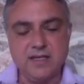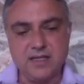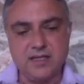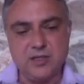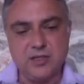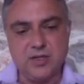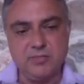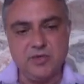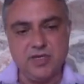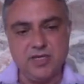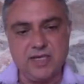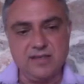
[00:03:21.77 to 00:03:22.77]
the two
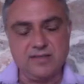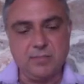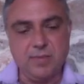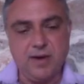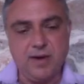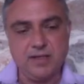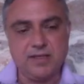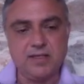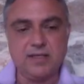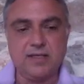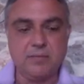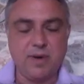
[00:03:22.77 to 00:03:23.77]
communities apart,
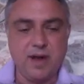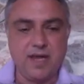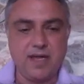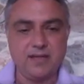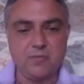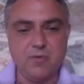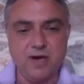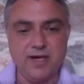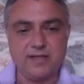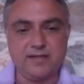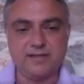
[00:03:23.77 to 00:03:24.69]
the black and the white.